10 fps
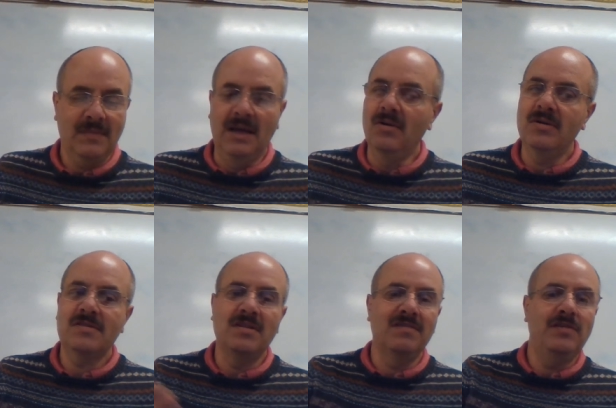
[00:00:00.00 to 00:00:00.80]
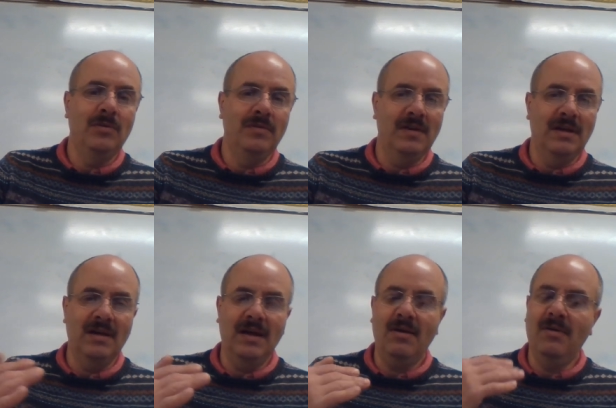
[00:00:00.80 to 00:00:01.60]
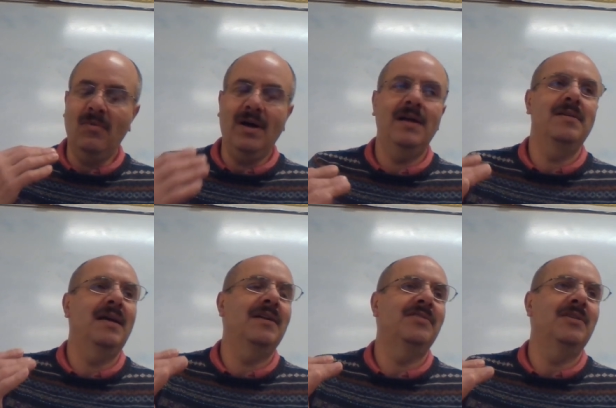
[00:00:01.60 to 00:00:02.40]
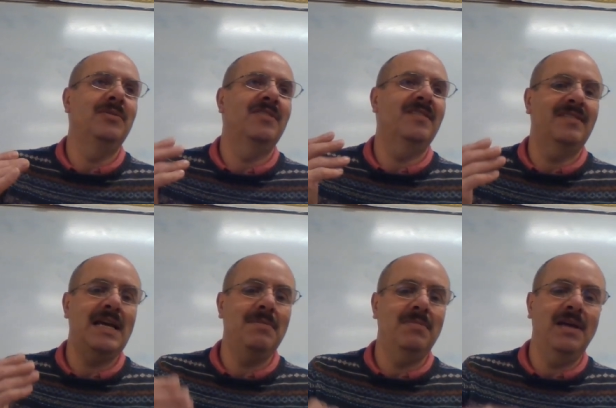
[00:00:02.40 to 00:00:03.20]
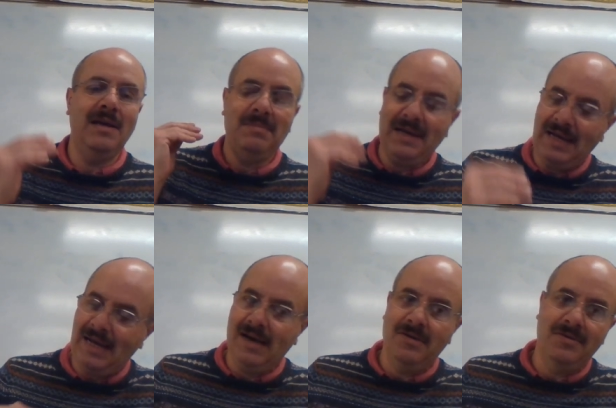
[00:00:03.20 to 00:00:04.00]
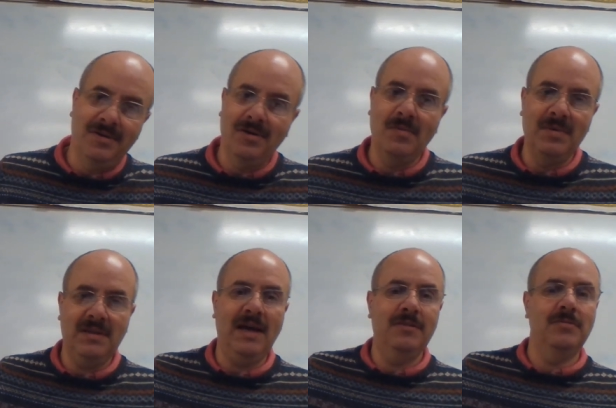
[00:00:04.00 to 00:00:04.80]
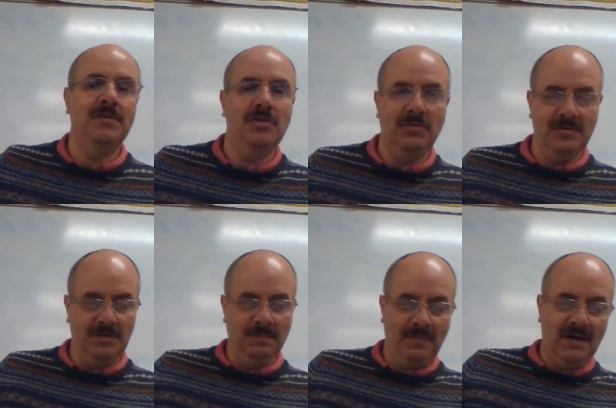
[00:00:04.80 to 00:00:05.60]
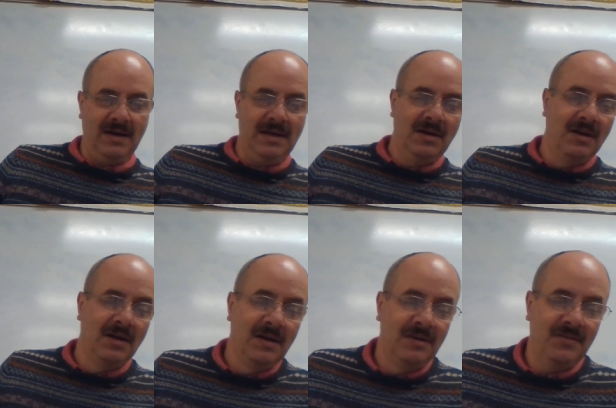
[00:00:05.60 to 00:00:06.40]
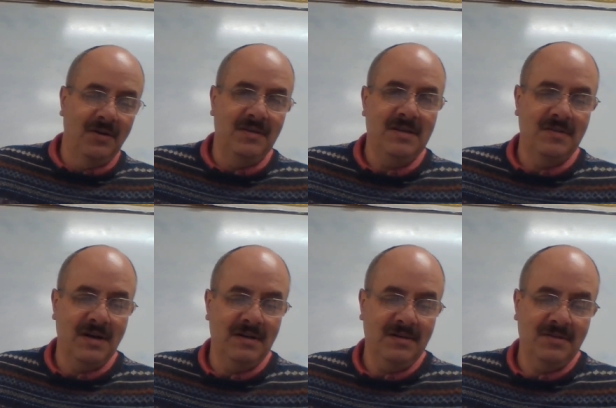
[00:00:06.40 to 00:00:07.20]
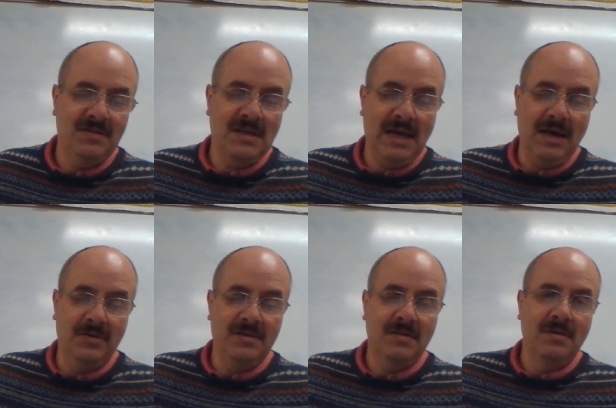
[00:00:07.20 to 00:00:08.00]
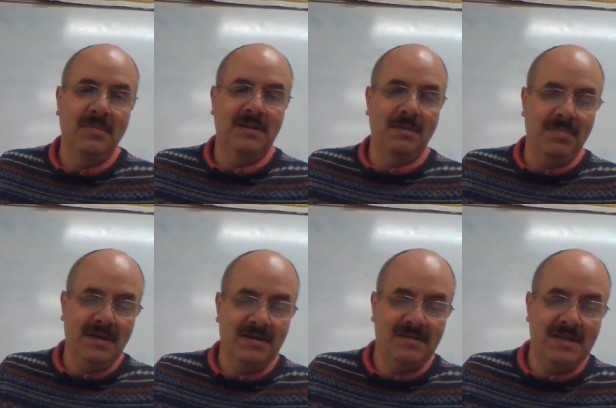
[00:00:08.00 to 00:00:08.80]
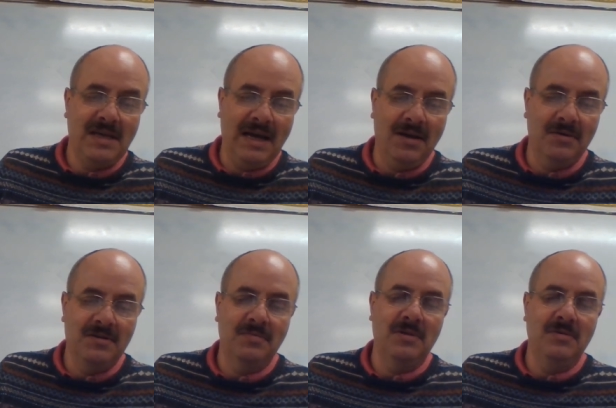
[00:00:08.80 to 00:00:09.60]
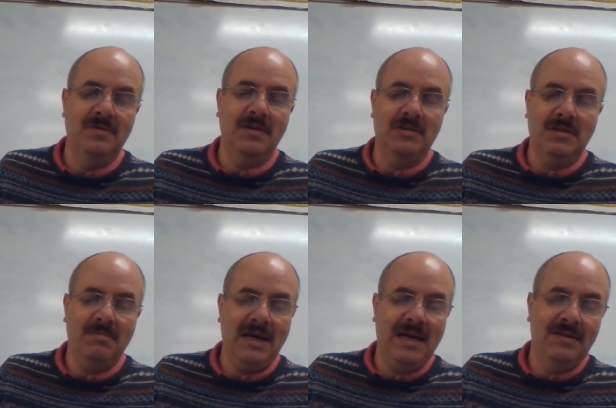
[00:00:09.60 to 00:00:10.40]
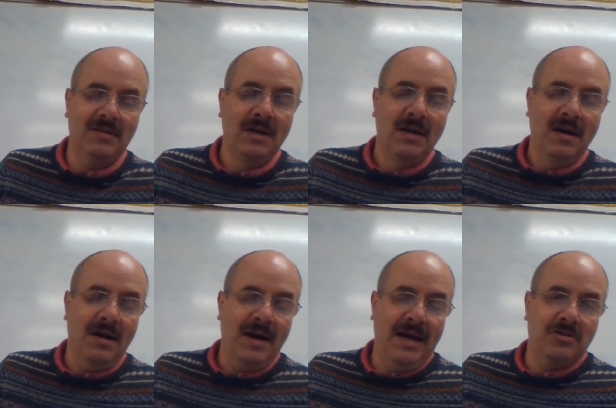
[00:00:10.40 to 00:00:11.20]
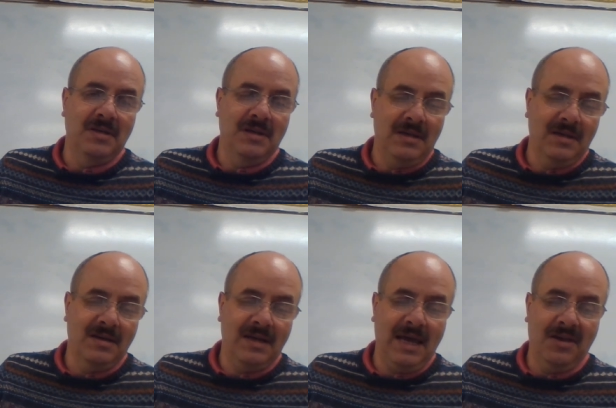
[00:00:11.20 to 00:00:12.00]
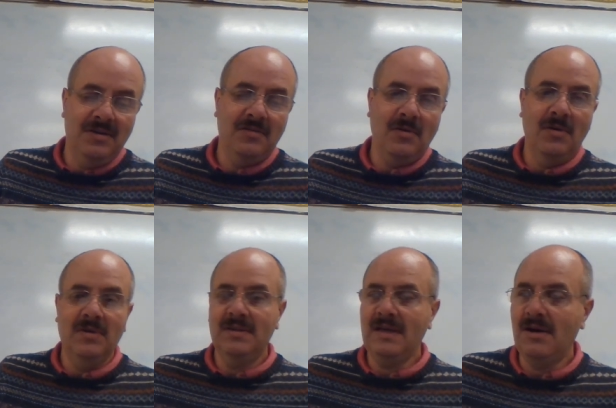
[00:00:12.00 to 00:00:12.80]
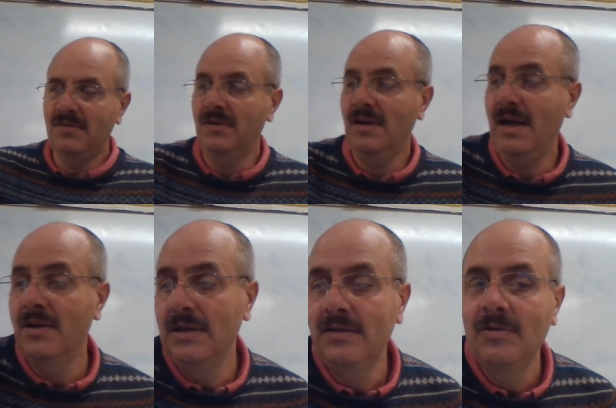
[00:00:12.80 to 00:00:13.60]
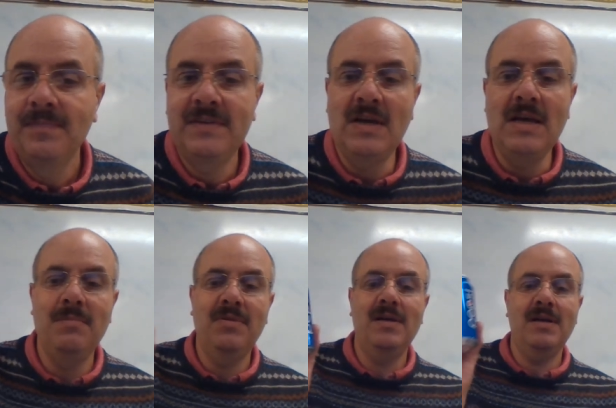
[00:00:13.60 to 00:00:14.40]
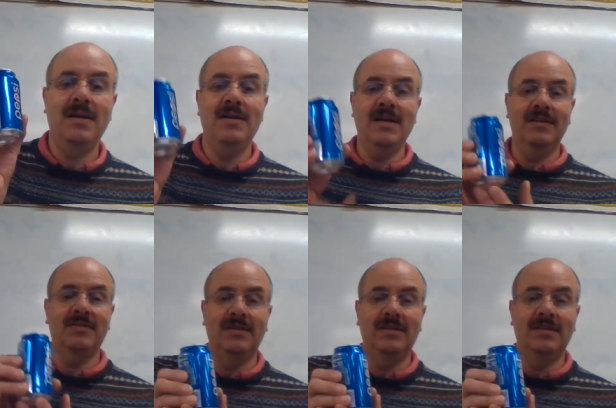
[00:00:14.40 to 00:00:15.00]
I know it's confusing, and why do they have to use the same name? I don't know, but that's what's used. Okay, so these are little c calories, but the big C calories we use on chip bags are actually kilocalories or 1,000 calories. Same thing on this.